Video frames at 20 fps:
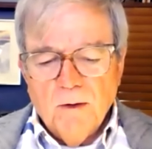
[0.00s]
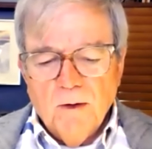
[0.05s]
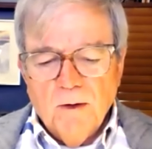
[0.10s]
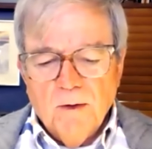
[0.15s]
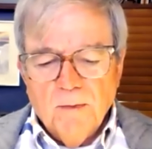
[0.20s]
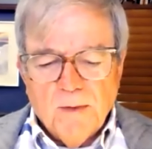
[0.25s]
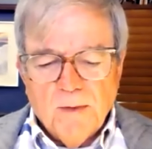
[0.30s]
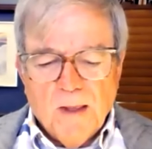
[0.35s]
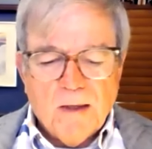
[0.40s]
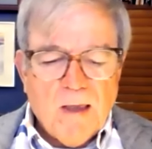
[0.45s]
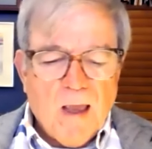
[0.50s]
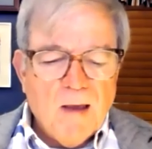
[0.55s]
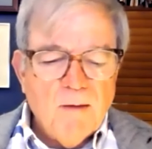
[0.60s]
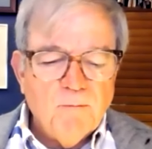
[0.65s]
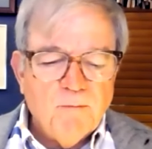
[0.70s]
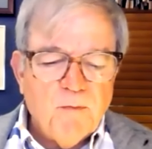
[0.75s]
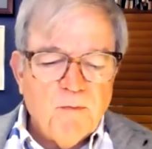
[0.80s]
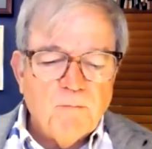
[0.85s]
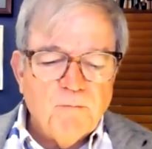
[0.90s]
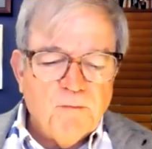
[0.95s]
They came
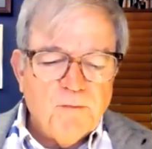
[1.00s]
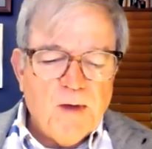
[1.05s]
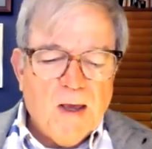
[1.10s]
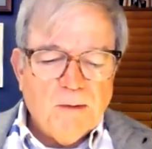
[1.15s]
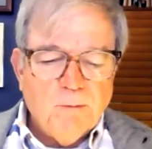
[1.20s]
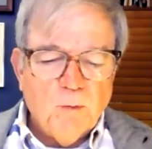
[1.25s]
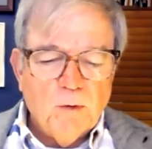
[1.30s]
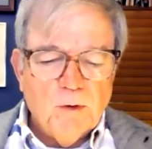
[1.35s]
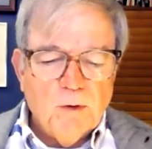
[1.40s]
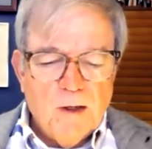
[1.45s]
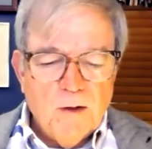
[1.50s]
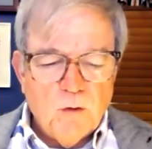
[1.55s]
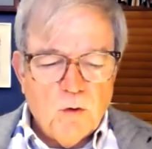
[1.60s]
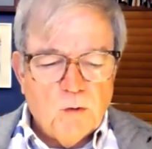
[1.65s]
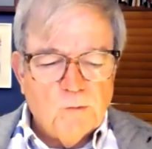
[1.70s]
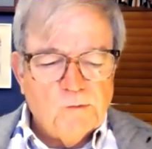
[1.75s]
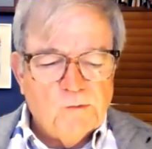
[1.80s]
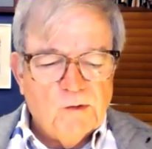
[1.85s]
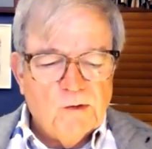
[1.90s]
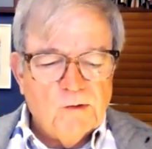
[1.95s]
from federal
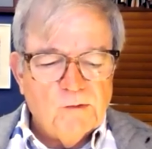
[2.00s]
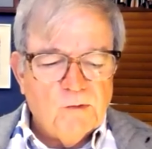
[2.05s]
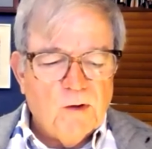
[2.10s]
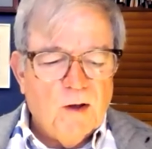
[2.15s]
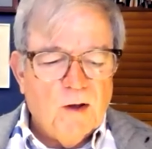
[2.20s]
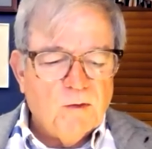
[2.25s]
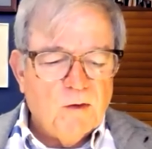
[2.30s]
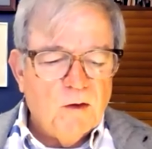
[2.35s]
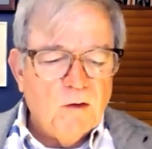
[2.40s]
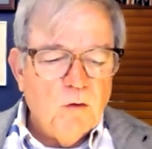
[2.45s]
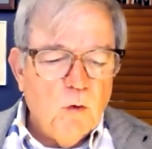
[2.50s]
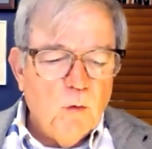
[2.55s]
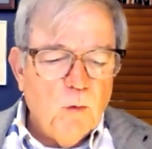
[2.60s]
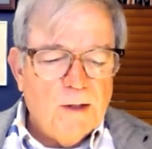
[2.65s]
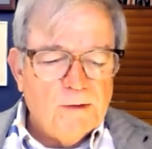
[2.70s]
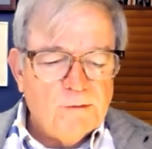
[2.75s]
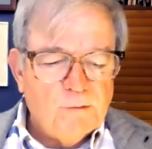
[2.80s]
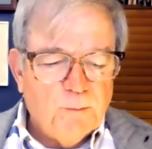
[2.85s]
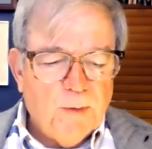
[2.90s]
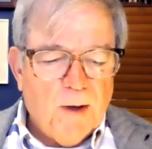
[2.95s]
agencies like the U
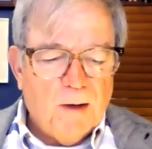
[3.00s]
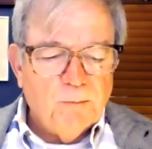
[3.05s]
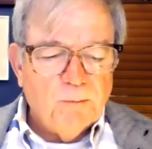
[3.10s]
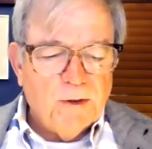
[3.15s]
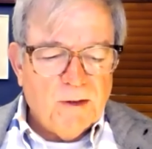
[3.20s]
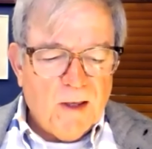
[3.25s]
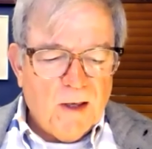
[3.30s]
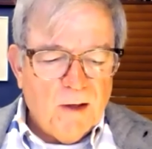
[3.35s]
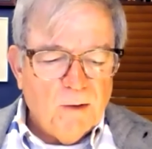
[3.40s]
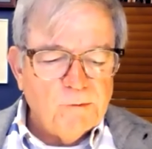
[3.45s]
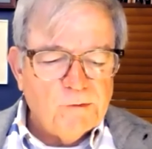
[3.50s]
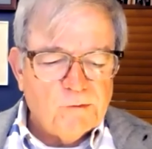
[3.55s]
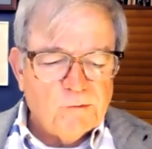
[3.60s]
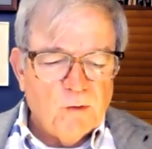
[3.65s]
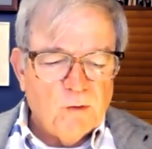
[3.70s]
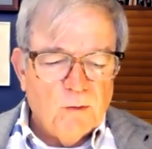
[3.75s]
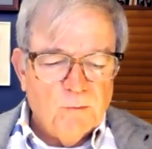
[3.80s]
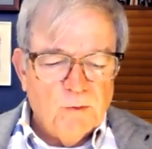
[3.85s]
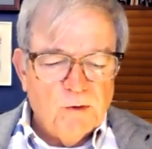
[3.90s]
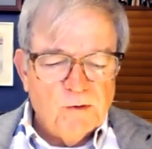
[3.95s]
S Public Health
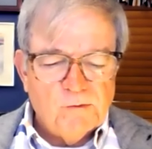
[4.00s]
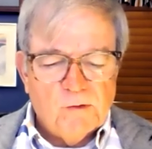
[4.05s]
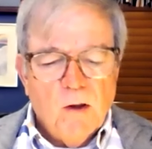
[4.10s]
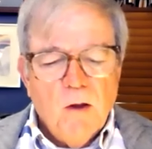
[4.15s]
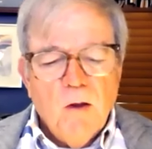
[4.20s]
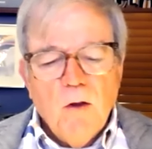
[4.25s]
Service,